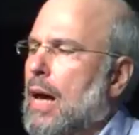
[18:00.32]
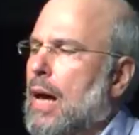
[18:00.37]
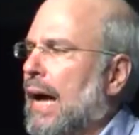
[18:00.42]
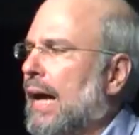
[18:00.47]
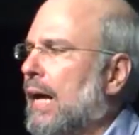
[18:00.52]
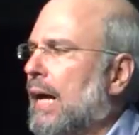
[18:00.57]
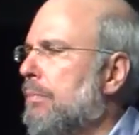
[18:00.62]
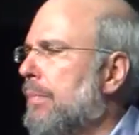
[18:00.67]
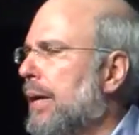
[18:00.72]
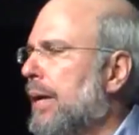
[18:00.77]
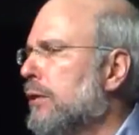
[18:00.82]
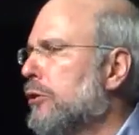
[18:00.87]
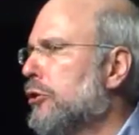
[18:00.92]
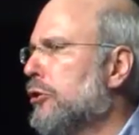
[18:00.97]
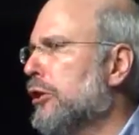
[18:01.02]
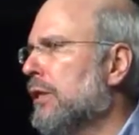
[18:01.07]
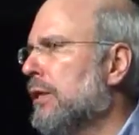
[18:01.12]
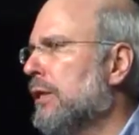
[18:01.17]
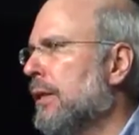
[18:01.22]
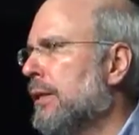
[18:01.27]
I had
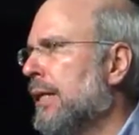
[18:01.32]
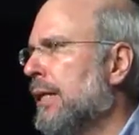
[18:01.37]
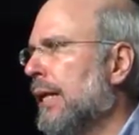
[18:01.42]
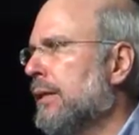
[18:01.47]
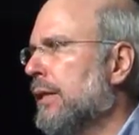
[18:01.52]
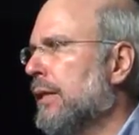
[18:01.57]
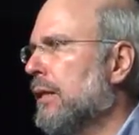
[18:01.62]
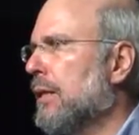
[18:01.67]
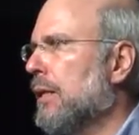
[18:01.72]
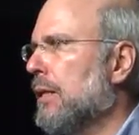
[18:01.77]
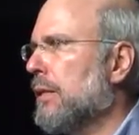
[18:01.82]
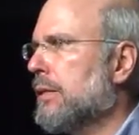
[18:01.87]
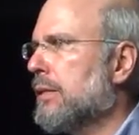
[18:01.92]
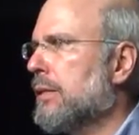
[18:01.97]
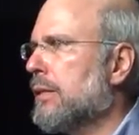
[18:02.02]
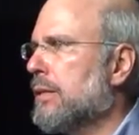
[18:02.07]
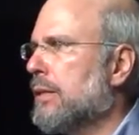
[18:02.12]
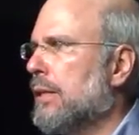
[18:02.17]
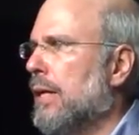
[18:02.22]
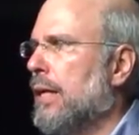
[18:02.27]
mentioned that the occult
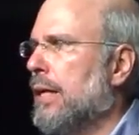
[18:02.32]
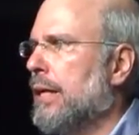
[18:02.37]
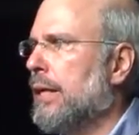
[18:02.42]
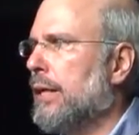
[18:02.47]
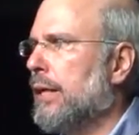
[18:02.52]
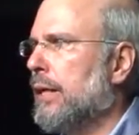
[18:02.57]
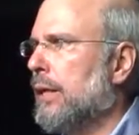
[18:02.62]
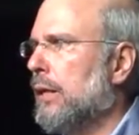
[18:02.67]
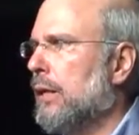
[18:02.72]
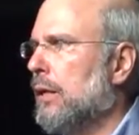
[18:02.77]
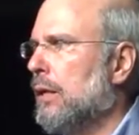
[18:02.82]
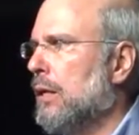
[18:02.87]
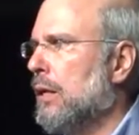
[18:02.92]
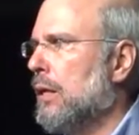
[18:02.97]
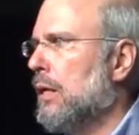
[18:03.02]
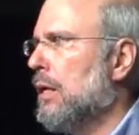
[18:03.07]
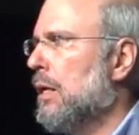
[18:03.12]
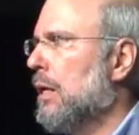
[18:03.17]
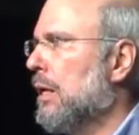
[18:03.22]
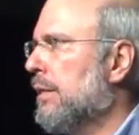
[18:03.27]
society
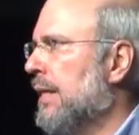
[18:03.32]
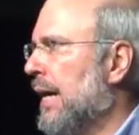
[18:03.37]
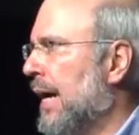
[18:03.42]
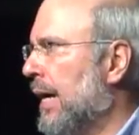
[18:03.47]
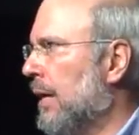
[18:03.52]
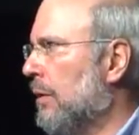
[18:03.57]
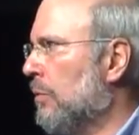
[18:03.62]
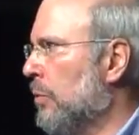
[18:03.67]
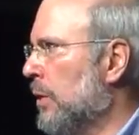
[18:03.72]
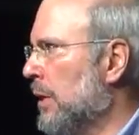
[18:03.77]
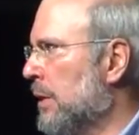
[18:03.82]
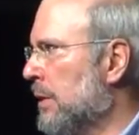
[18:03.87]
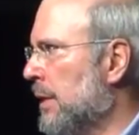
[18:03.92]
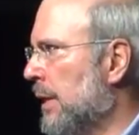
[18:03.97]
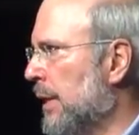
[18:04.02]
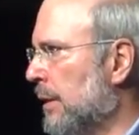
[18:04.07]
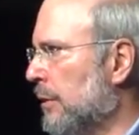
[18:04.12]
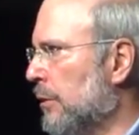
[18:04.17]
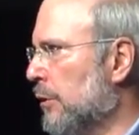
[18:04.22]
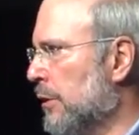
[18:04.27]
that was
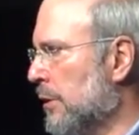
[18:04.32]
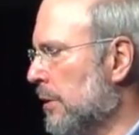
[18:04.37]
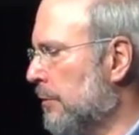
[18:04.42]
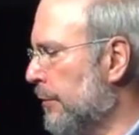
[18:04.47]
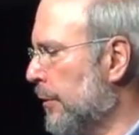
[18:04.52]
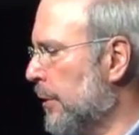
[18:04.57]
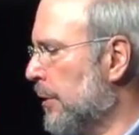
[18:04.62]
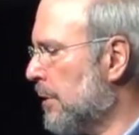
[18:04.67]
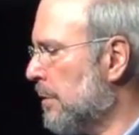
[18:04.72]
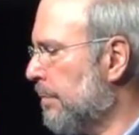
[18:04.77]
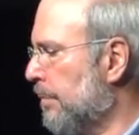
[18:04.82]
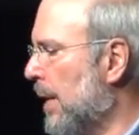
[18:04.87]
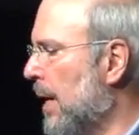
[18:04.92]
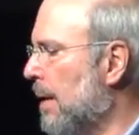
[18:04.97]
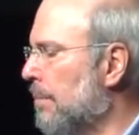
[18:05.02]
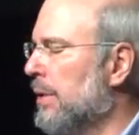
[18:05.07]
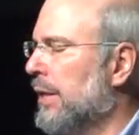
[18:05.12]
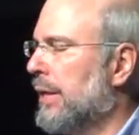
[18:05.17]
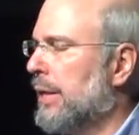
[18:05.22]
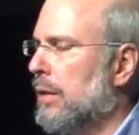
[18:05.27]
Hitler's first
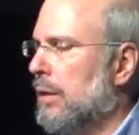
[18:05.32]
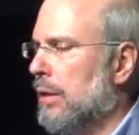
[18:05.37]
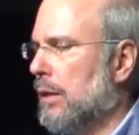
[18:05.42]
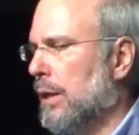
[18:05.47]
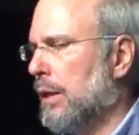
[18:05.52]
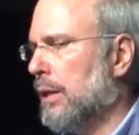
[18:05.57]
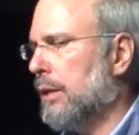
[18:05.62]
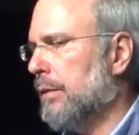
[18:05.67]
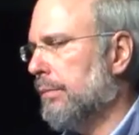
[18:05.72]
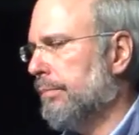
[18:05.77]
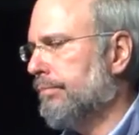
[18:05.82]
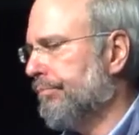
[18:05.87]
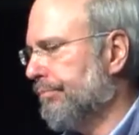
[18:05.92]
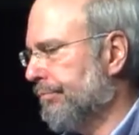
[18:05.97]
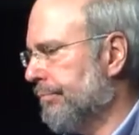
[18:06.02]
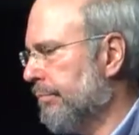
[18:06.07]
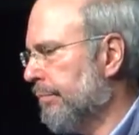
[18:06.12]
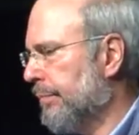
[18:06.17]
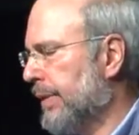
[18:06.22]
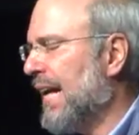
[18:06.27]
public
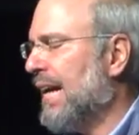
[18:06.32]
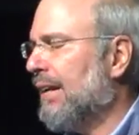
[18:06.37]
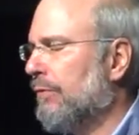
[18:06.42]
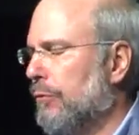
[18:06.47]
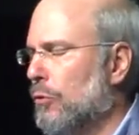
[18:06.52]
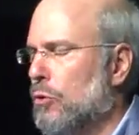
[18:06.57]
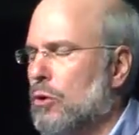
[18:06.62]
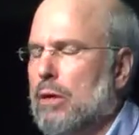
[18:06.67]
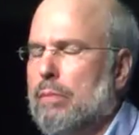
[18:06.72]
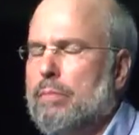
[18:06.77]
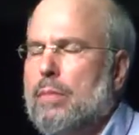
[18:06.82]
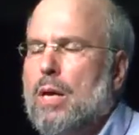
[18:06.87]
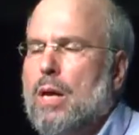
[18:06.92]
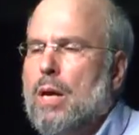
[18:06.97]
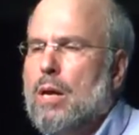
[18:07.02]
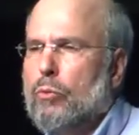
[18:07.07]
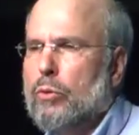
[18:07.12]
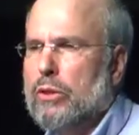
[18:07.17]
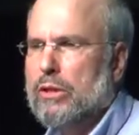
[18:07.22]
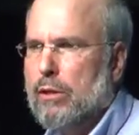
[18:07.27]
platform
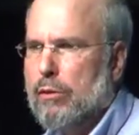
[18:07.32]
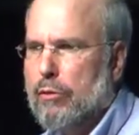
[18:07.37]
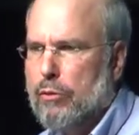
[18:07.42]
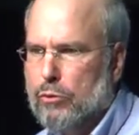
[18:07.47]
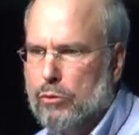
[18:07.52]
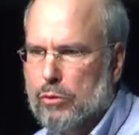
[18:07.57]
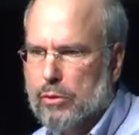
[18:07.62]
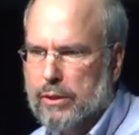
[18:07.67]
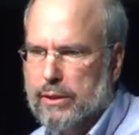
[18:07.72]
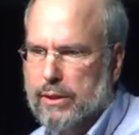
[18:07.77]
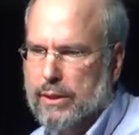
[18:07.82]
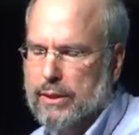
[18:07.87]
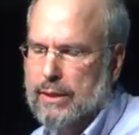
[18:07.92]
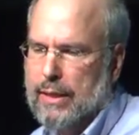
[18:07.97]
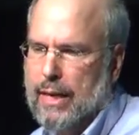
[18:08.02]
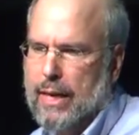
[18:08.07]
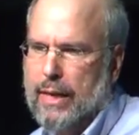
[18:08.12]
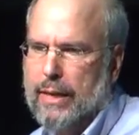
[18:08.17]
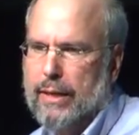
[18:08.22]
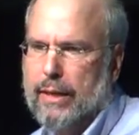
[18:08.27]
was the Thule
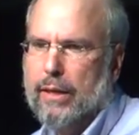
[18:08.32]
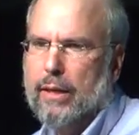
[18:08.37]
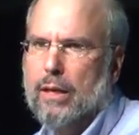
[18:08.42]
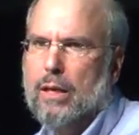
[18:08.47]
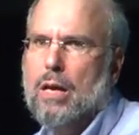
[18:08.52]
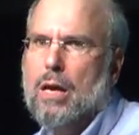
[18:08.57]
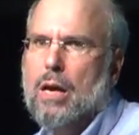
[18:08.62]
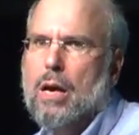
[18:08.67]
Society.